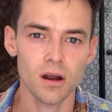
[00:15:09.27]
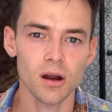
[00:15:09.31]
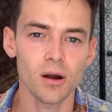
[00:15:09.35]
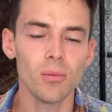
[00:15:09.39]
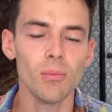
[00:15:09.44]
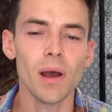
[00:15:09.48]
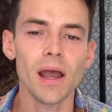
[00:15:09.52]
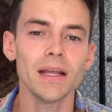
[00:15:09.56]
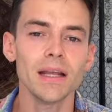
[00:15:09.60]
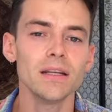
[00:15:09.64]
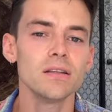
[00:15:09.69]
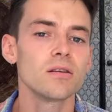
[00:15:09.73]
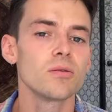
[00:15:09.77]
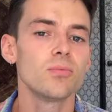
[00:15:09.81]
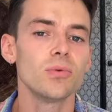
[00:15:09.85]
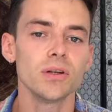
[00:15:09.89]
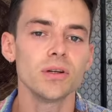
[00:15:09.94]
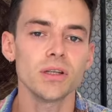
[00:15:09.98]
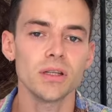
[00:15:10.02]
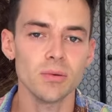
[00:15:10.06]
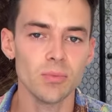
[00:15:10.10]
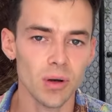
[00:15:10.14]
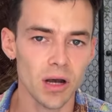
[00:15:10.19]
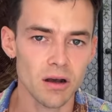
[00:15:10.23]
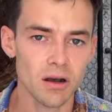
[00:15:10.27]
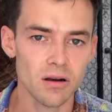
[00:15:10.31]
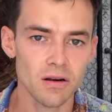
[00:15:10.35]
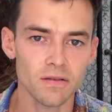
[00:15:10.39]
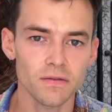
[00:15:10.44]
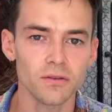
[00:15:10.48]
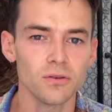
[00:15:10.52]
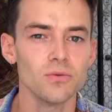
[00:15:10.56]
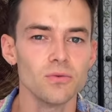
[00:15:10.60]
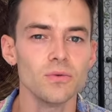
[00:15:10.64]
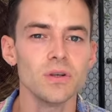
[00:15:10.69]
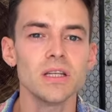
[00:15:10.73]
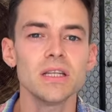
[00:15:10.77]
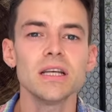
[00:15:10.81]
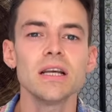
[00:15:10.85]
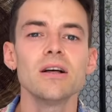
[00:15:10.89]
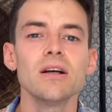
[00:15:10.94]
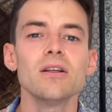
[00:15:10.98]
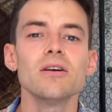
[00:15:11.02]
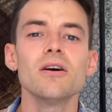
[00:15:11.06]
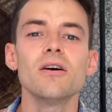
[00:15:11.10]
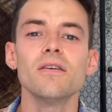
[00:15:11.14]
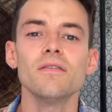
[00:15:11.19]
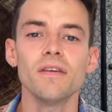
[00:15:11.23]
Our minds are pretty powerful. We see a
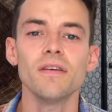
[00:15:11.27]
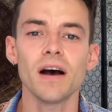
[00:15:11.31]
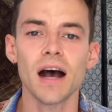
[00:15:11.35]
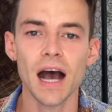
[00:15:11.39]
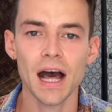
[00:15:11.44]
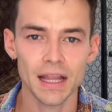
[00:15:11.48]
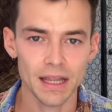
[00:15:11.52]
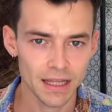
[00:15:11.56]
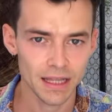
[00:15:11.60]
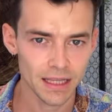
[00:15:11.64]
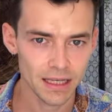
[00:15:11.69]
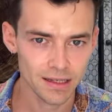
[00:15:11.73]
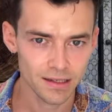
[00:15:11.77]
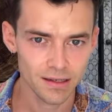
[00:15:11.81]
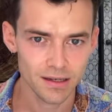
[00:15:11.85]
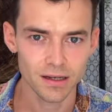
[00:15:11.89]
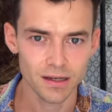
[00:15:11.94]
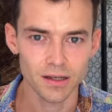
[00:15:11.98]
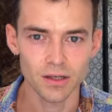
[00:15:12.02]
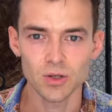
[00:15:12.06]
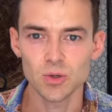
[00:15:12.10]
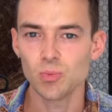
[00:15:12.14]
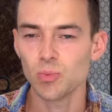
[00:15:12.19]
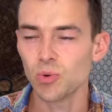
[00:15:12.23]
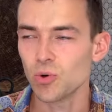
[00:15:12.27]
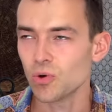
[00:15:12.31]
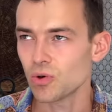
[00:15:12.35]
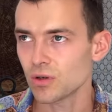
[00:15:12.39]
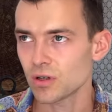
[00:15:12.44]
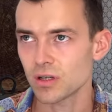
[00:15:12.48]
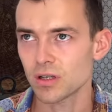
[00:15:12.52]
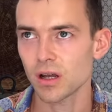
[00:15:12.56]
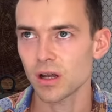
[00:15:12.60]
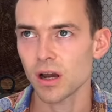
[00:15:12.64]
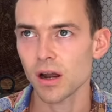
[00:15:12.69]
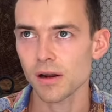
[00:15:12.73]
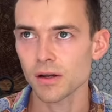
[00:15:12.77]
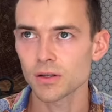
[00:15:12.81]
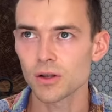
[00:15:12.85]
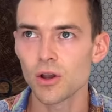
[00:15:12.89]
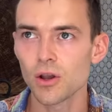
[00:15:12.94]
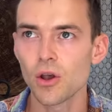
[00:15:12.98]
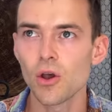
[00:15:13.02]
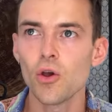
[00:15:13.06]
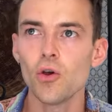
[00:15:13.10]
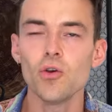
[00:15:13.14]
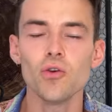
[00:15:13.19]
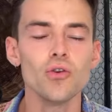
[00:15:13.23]
lot of athletes and sports stars
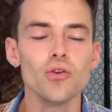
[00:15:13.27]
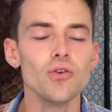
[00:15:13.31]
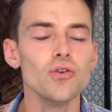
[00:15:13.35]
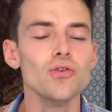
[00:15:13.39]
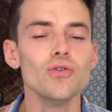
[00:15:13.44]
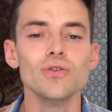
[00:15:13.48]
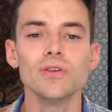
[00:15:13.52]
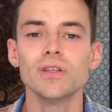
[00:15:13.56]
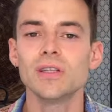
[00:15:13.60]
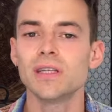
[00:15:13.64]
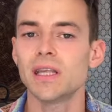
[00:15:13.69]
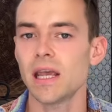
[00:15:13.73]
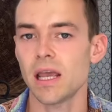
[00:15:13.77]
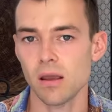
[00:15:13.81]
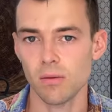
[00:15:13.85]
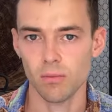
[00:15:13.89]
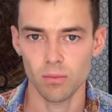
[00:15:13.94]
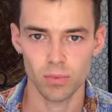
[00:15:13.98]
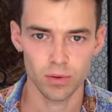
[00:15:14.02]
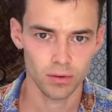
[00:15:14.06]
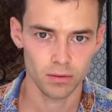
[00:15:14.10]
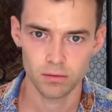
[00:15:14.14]
who use tape,